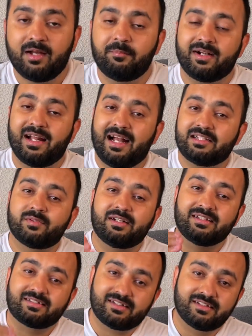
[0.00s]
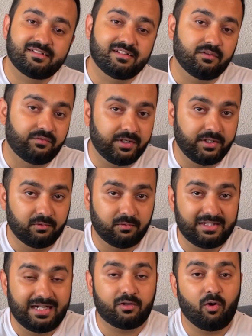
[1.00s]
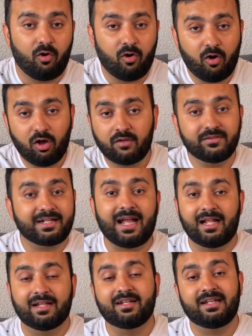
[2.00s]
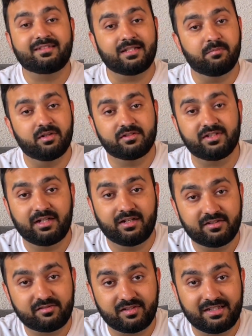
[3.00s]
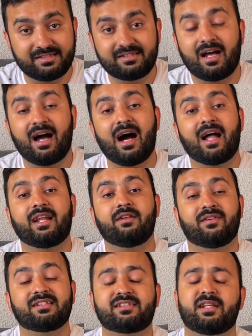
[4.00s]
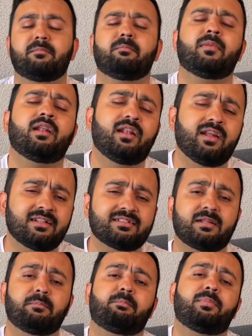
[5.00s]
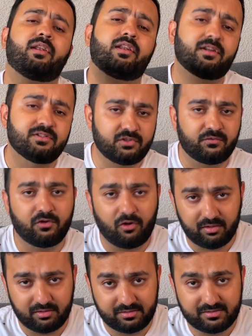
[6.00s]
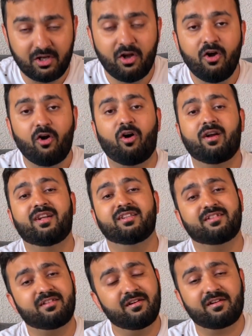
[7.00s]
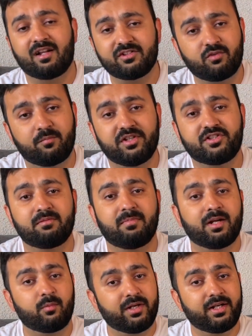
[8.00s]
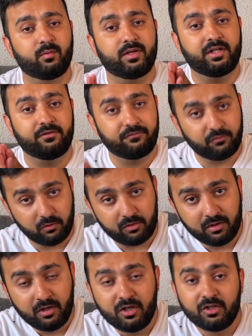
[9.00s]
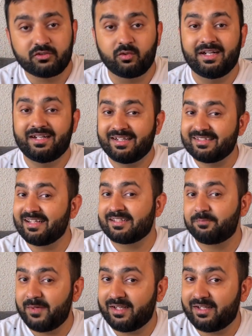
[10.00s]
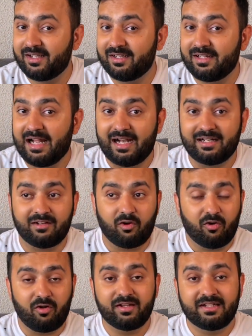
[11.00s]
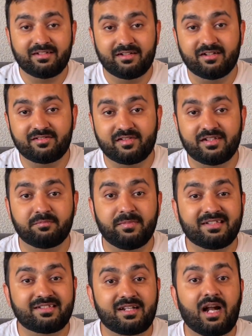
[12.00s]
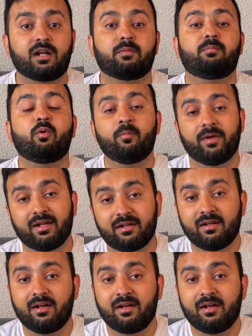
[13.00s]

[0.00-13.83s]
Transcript: But as we discussed in the video, that all of the Calgary's emerging industries are investing millions and billions of dollars on digital transformation by 2024. So it is expected that all these industries may start booming